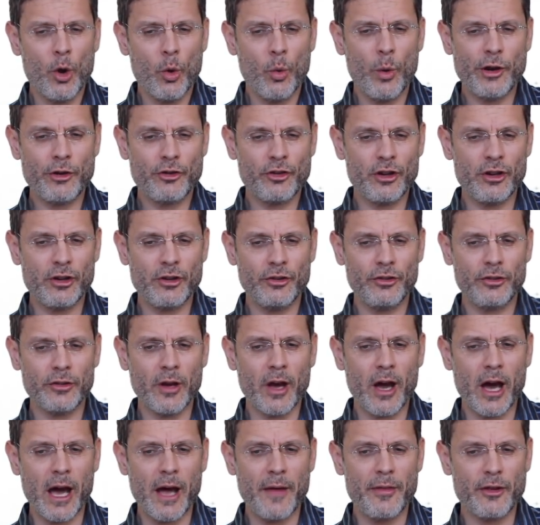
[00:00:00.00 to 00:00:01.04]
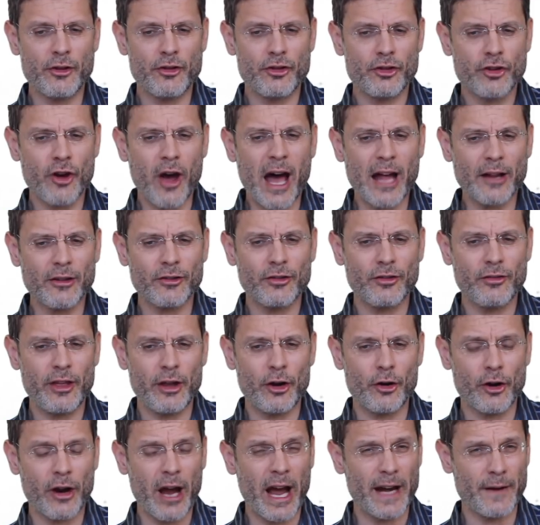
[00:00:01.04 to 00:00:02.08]
which is the shots
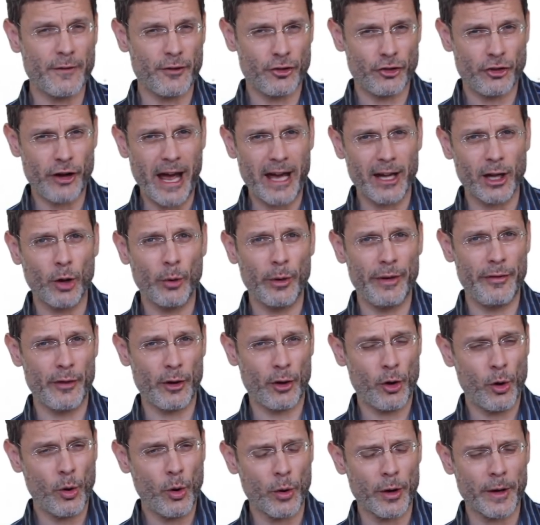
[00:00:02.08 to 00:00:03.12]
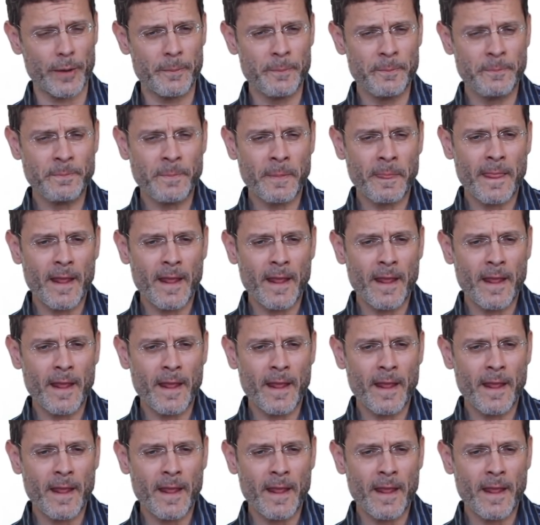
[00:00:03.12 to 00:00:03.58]
that are kind of shallow in the court,